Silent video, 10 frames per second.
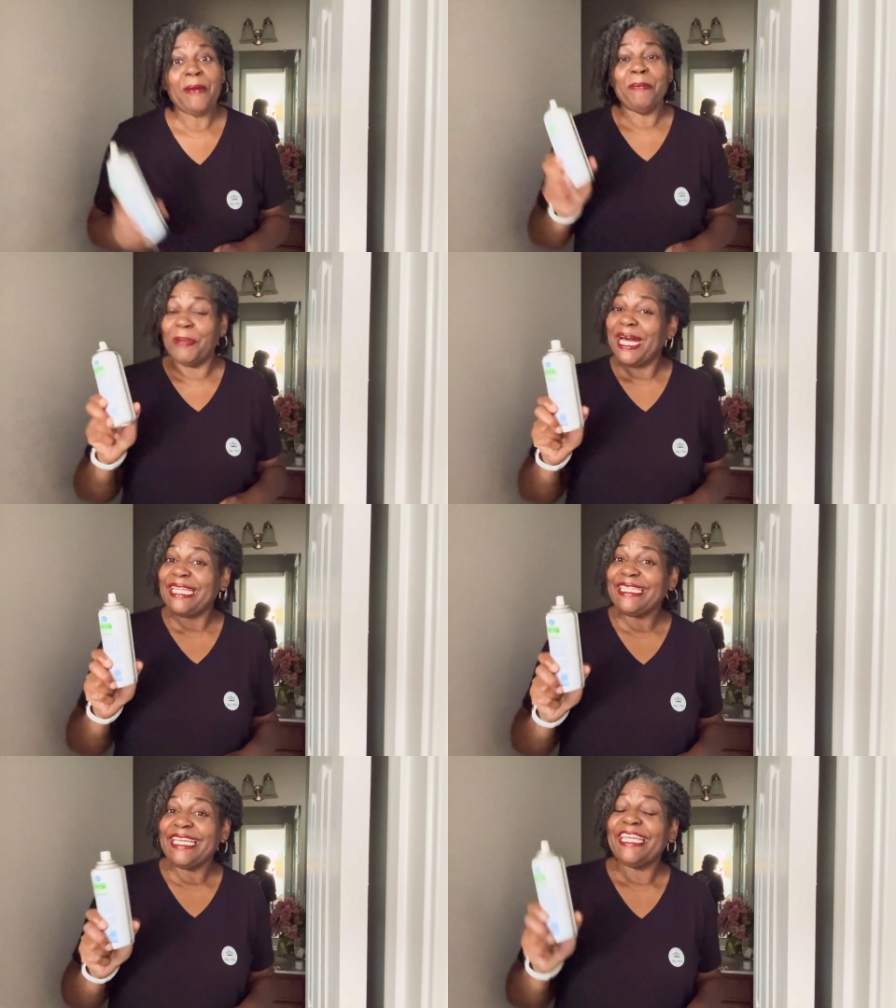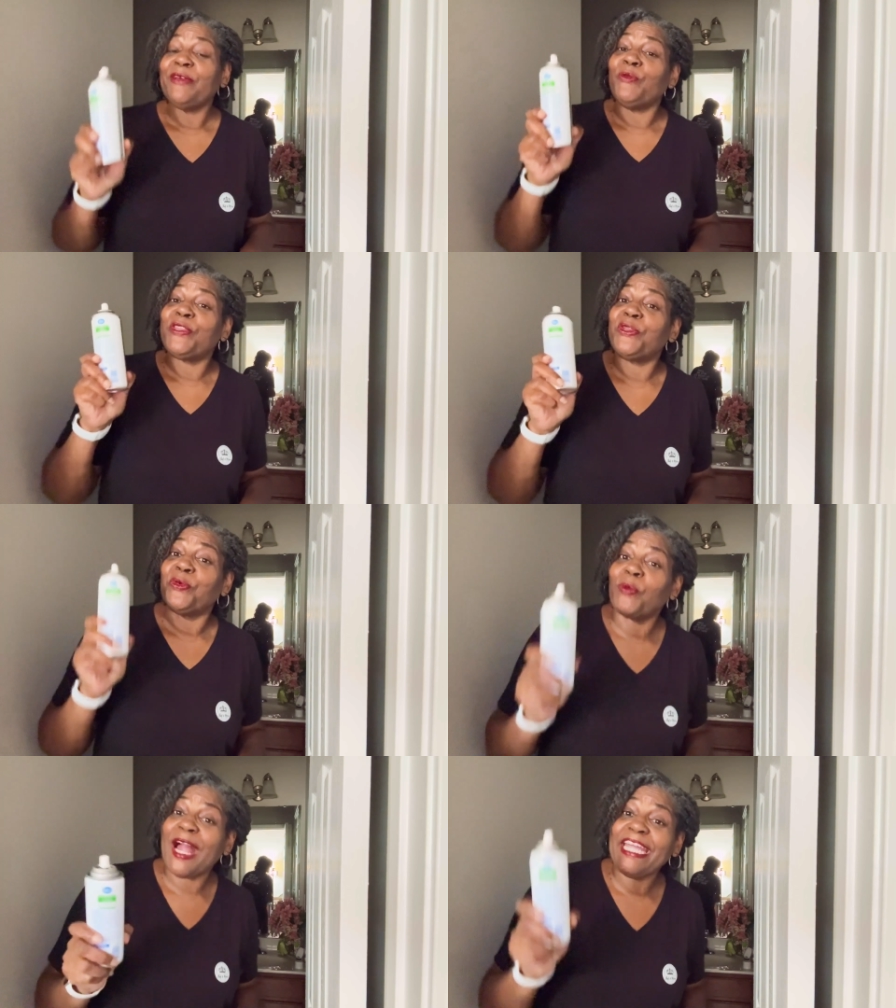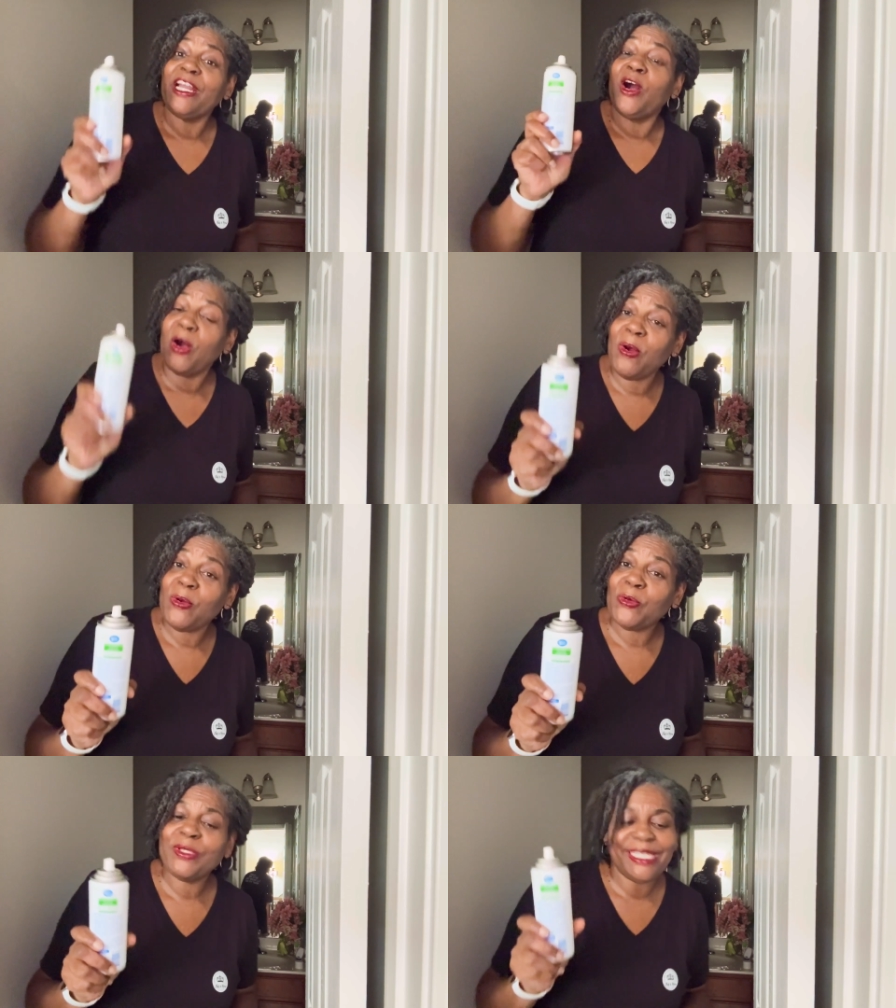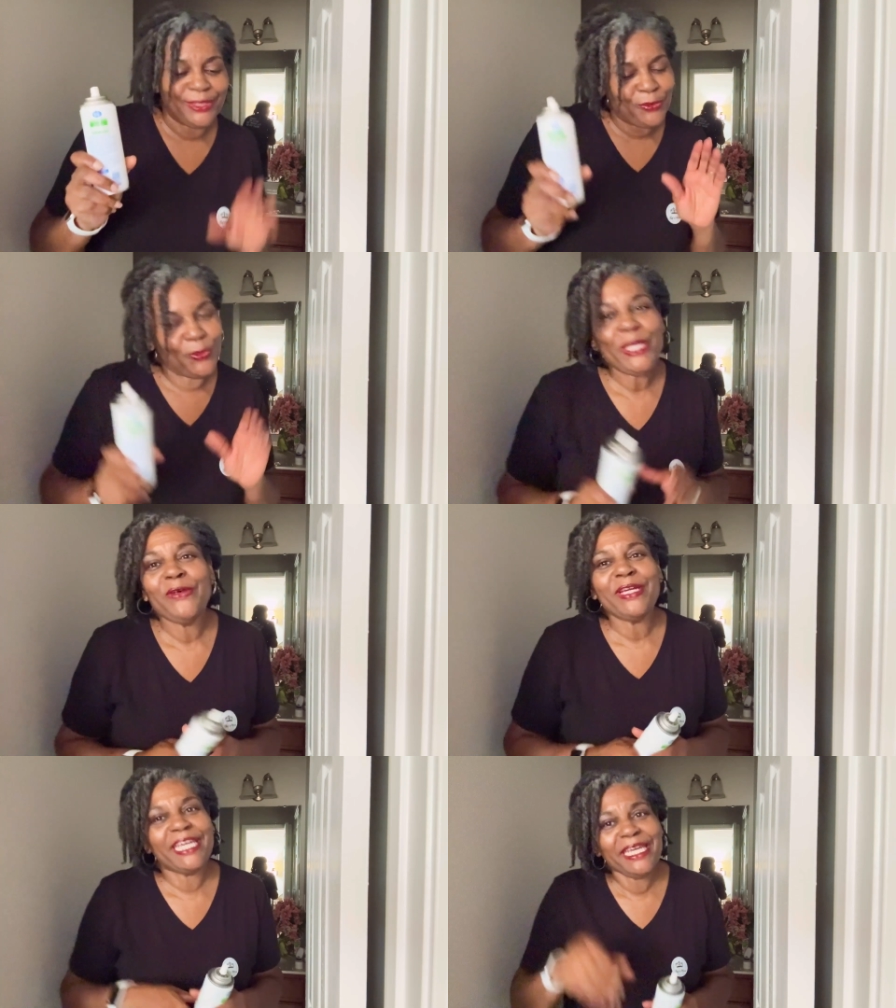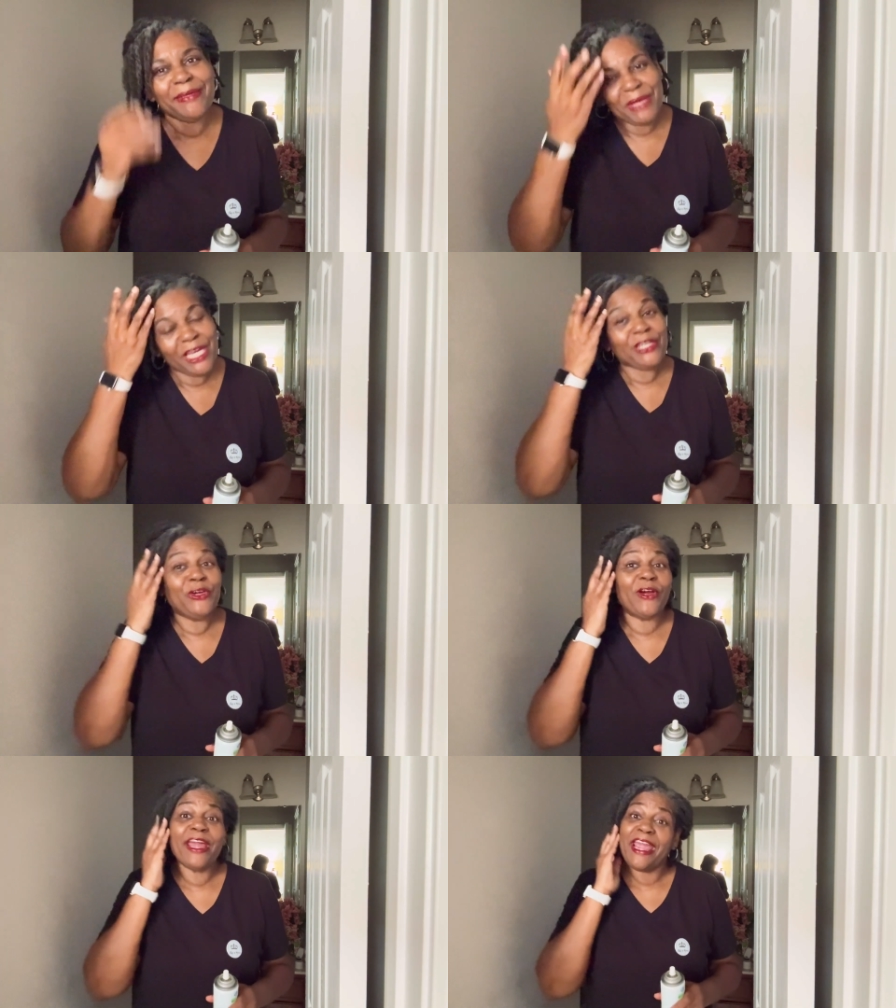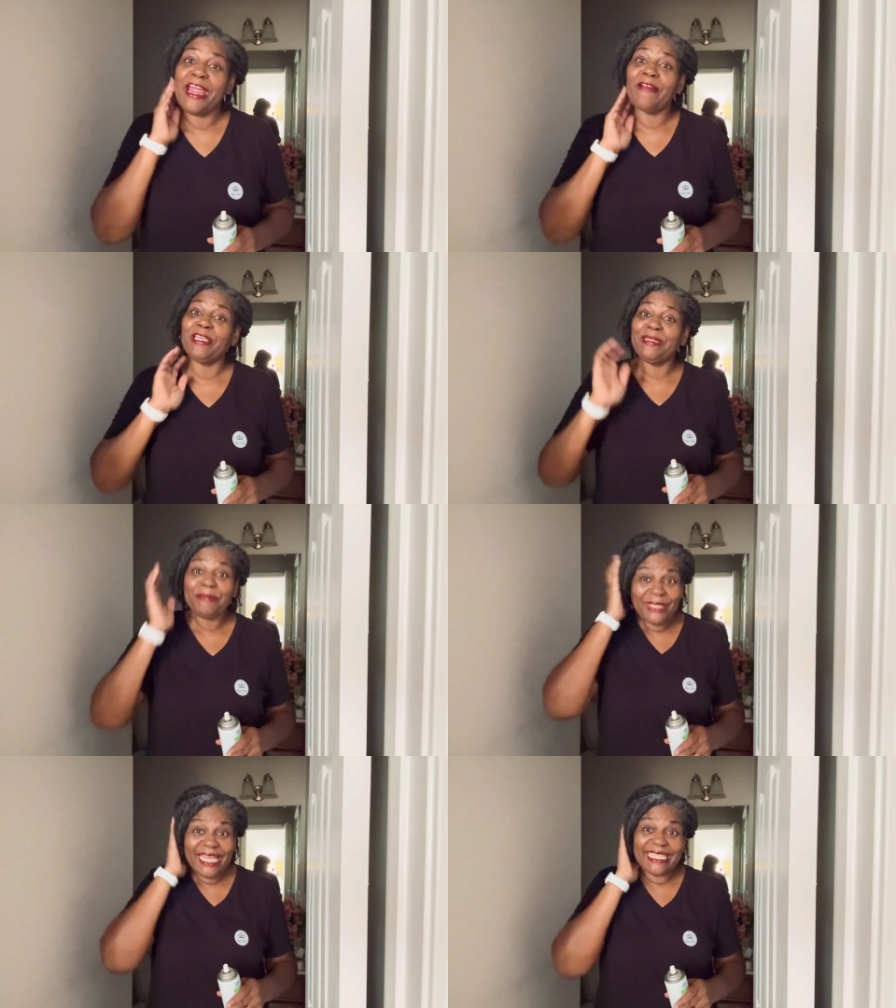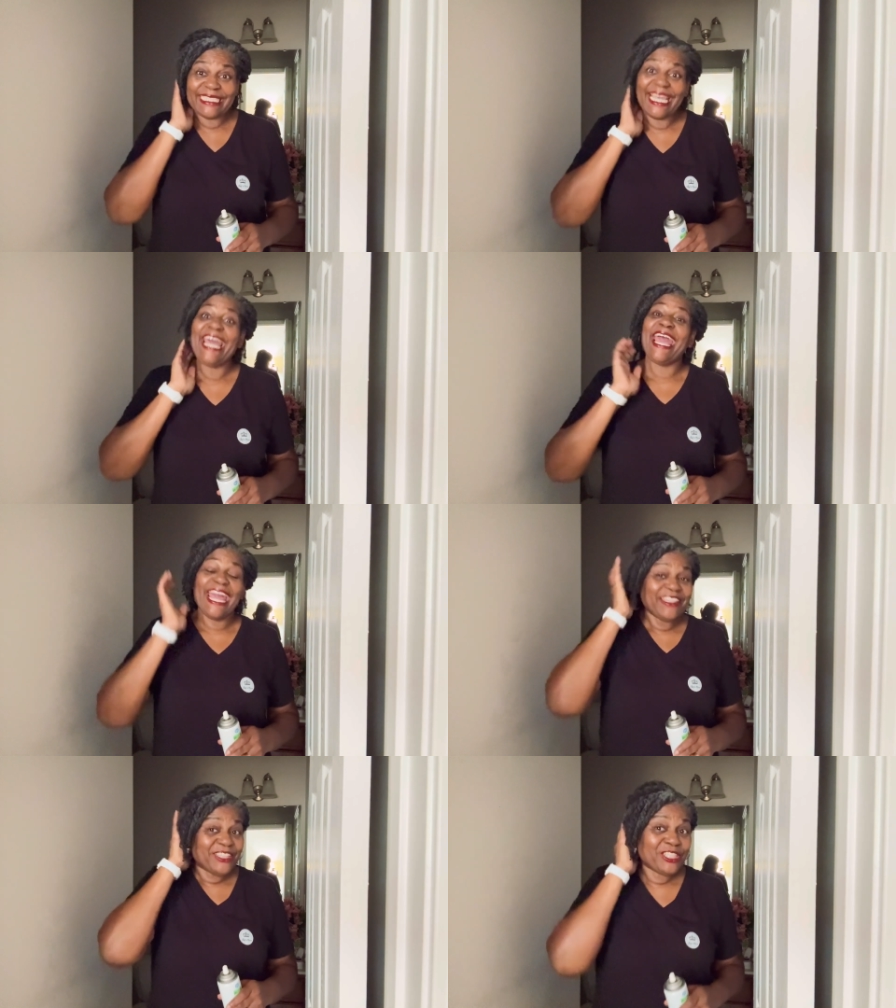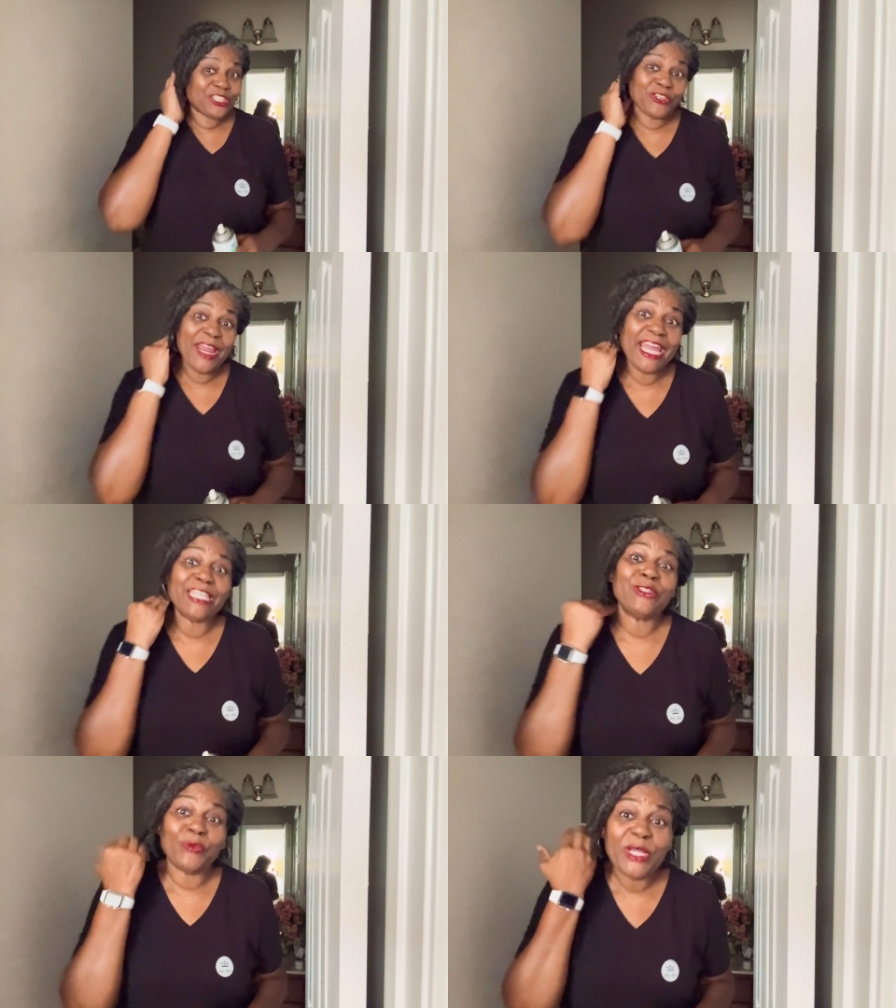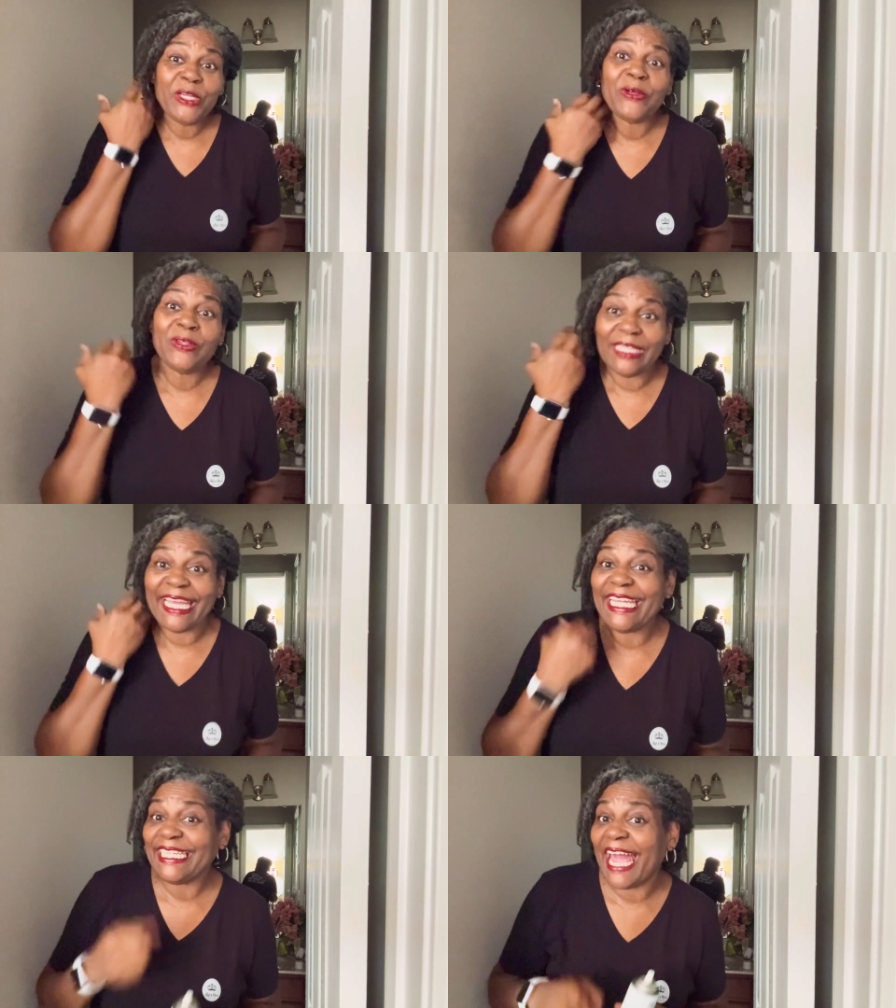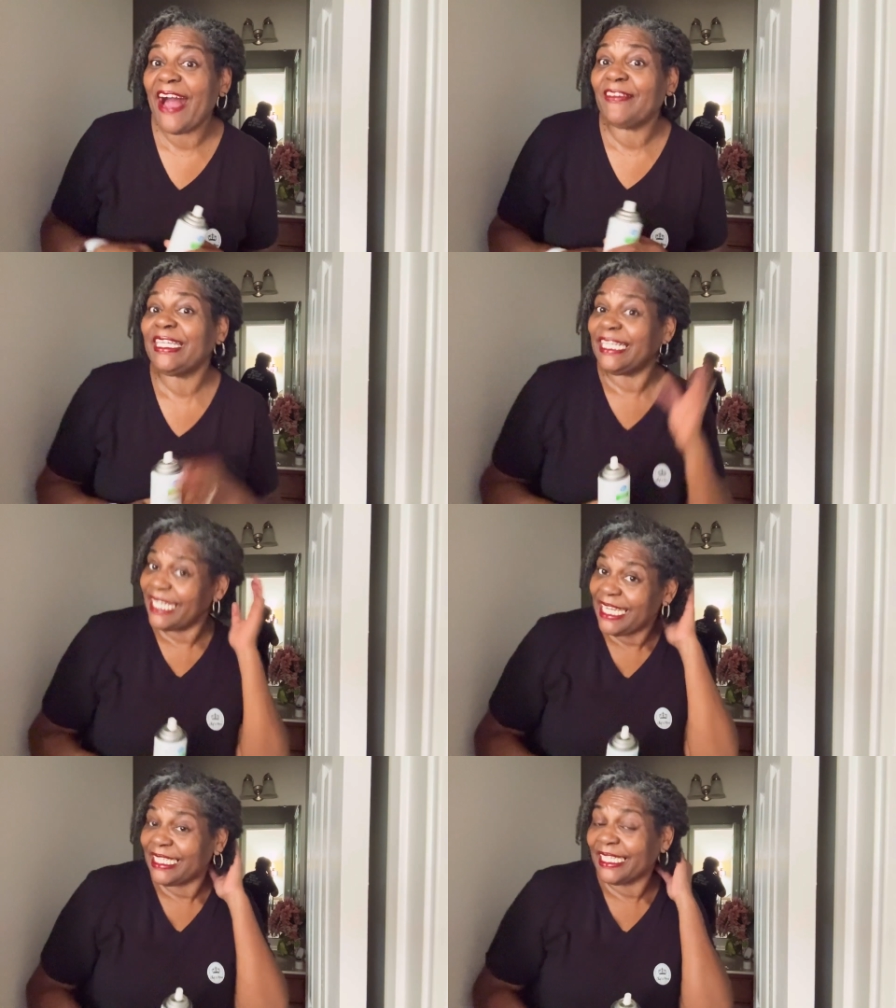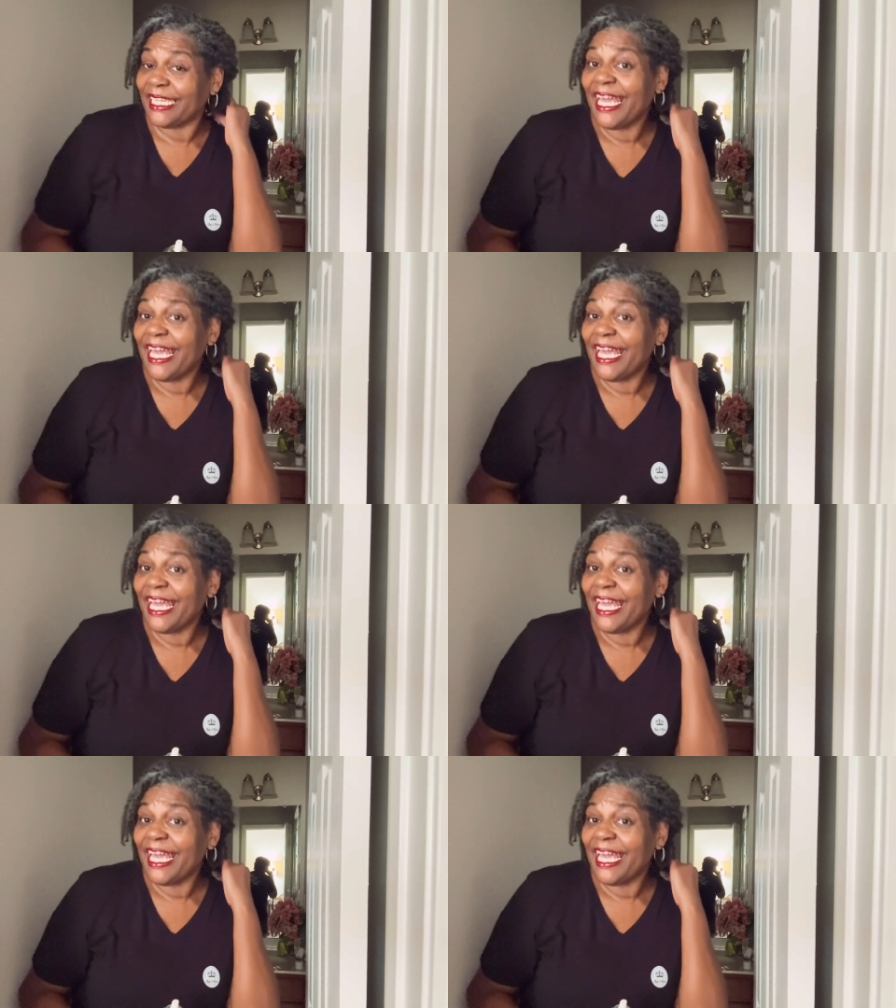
But with the right hold, it will keep your hair in place and the strands will lay down neatly.